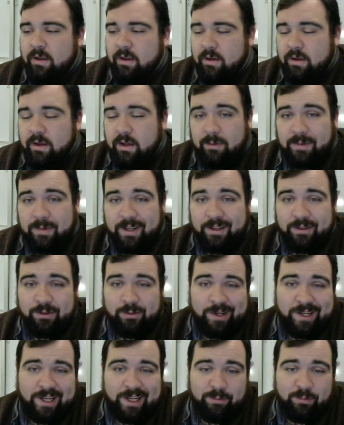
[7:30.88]
And I'm getting
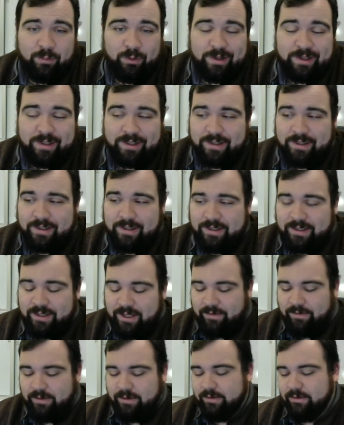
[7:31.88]

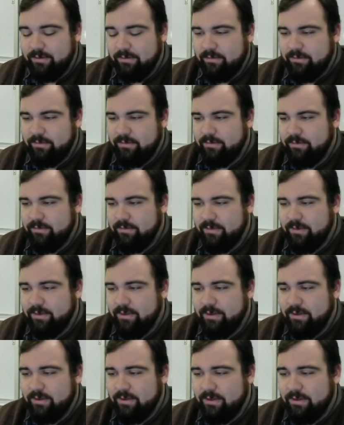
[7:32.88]
29.7,
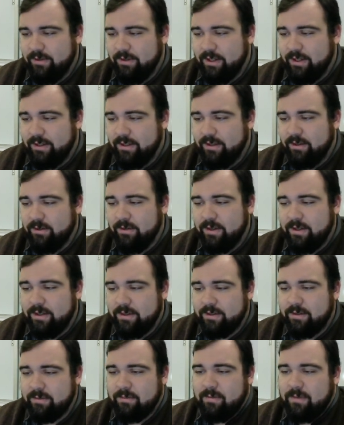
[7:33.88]
not
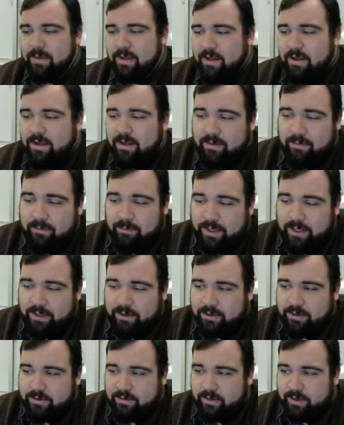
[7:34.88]
degrees,
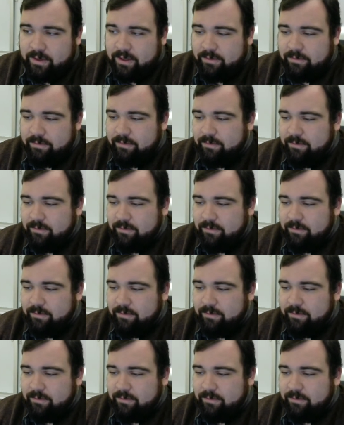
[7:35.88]
meters for that.